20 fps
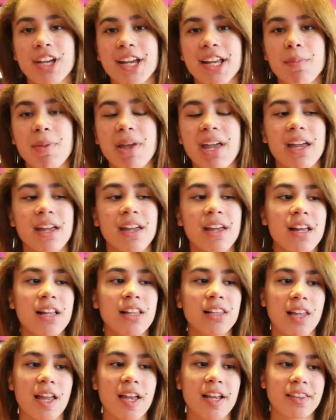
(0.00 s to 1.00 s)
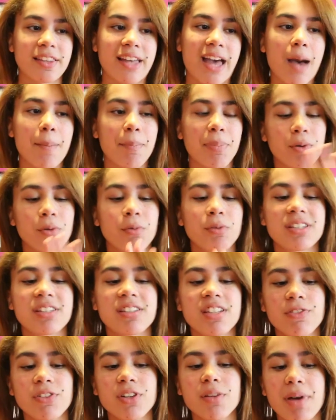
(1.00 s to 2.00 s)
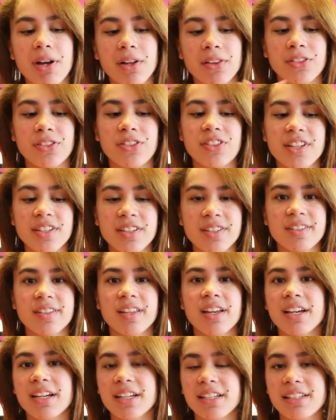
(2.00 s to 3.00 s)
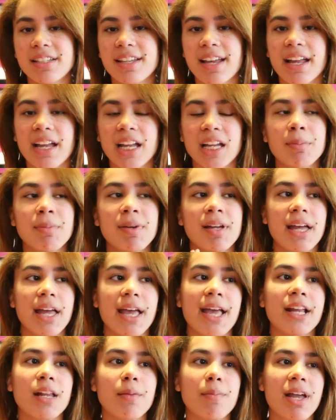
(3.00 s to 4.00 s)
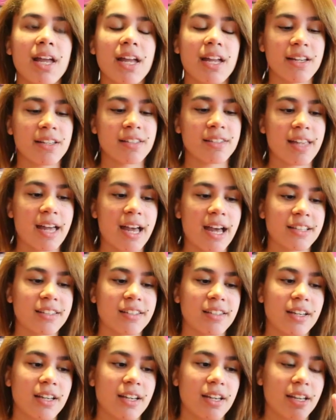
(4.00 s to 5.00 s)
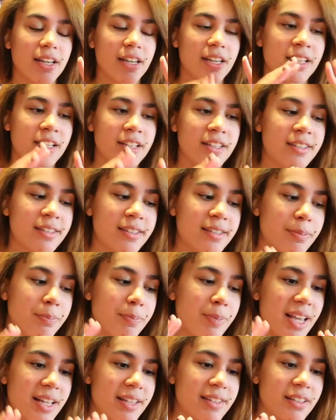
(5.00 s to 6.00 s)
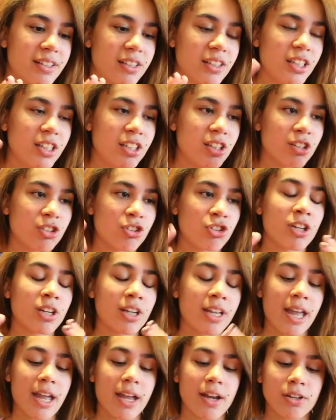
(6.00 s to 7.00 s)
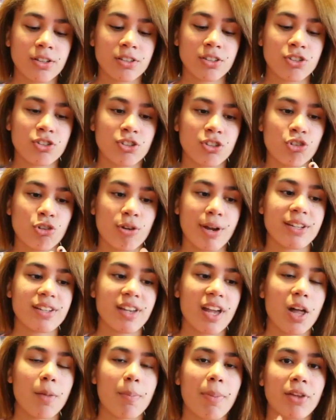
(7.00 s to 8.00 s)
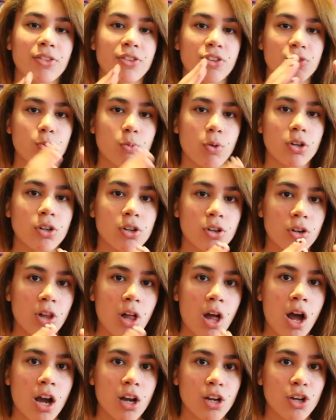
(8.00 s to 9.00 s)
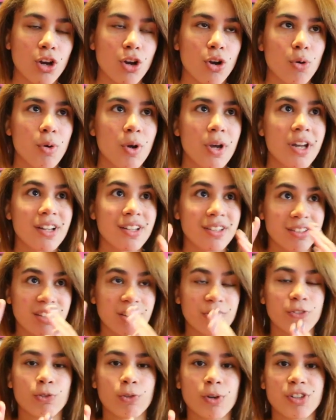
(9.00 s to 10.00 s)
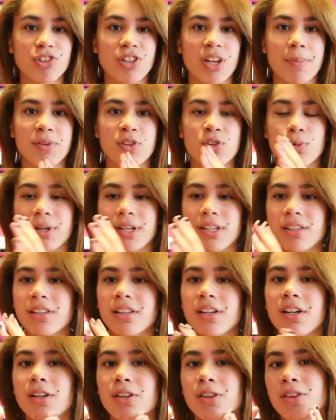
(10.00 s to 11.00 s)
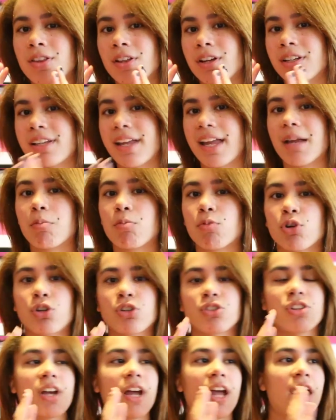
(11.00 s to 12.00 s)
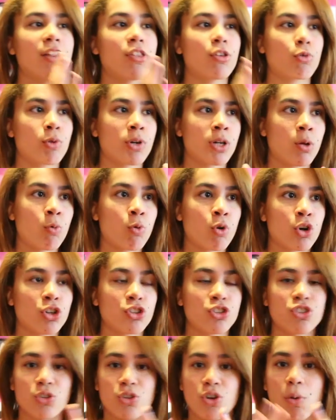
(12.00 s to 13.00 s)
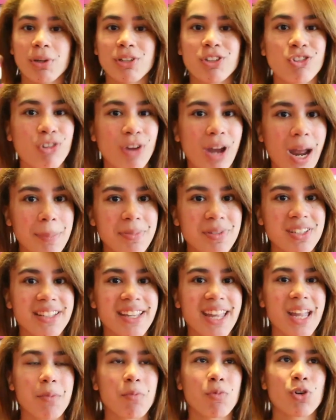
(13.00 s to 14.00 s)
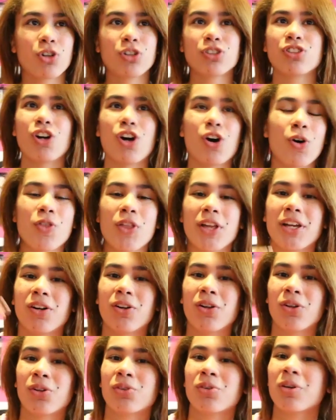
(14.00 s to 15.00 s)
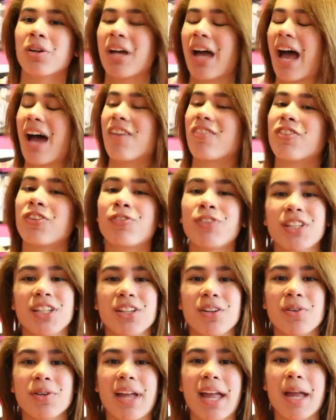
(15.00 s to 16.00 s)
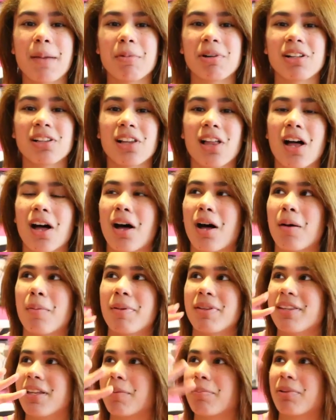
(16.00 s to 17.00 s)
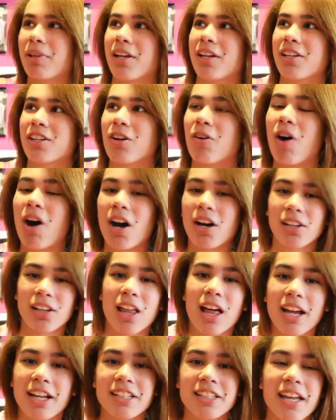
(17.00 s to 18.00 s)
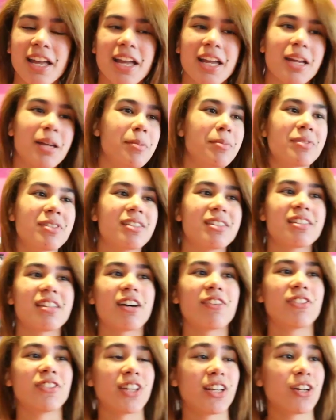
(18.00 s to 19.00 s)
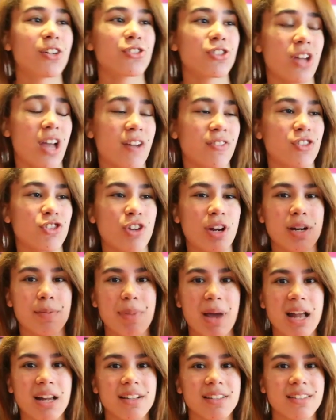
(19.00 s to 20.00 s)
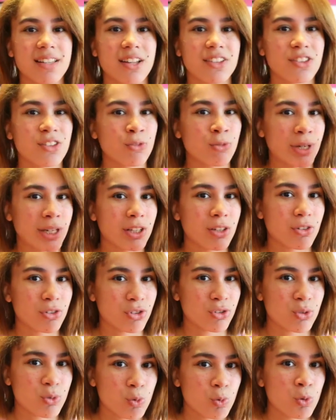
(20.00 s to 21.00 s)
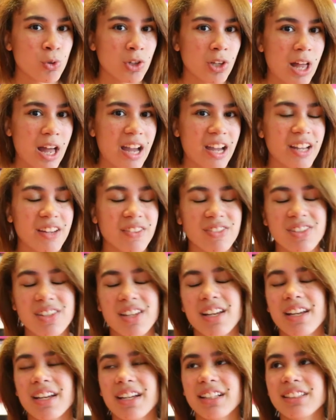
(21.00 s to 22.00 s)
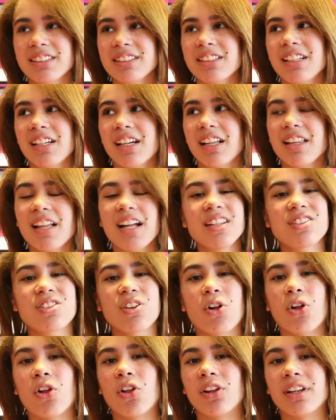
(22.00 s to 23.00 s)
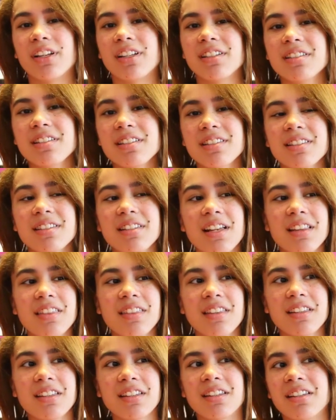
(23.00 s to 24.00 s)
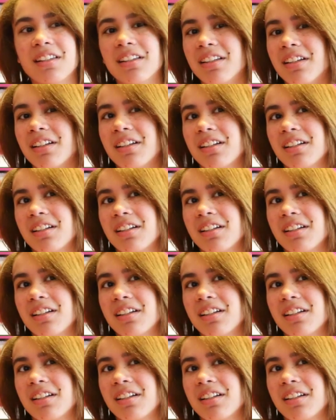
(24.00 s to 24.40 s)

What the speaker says: anime like that. But what's different about this game anime is that it's basically the characters are trying to help out this one girl, Akko, differentiate between the game world and the real world. So no one's trapped in the game world, no. They all have a video game club and they play, you know, online games and stuff, and they also have to try to balance out their regular school lives. And that's all it is. It's nothing